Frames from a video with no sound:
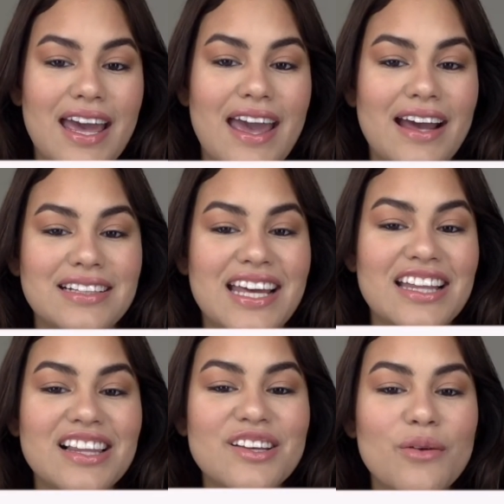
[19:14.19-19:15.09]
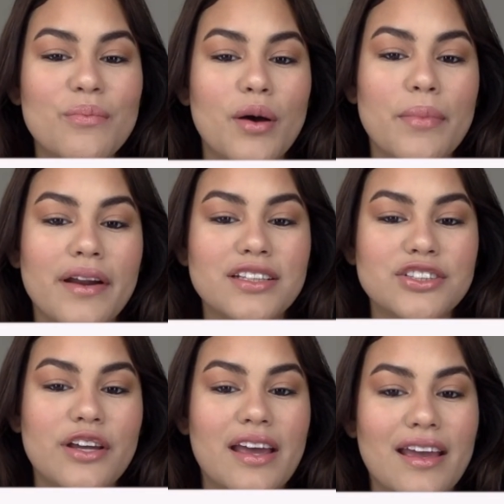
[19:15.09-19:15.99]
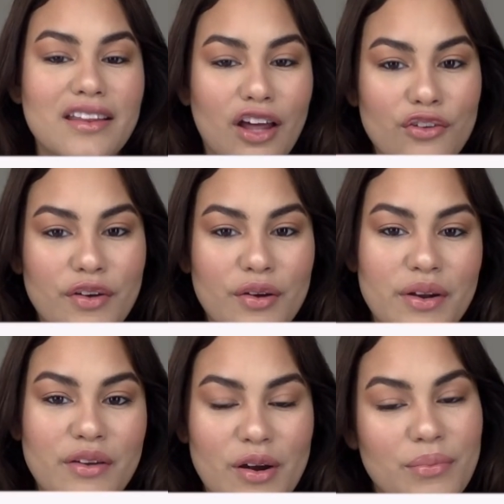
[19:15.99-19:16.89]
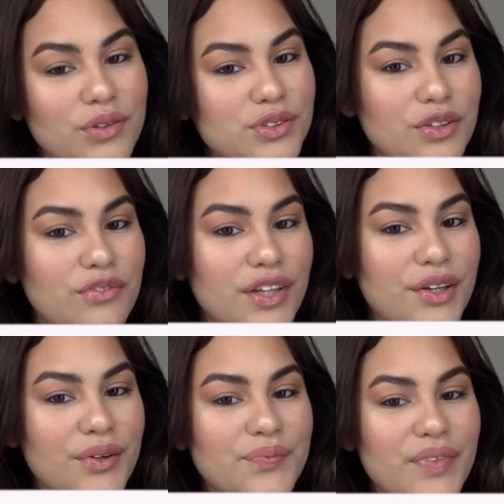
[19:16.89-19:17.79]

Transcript: and hit the little bell button so you can get notified whenever I post a new video.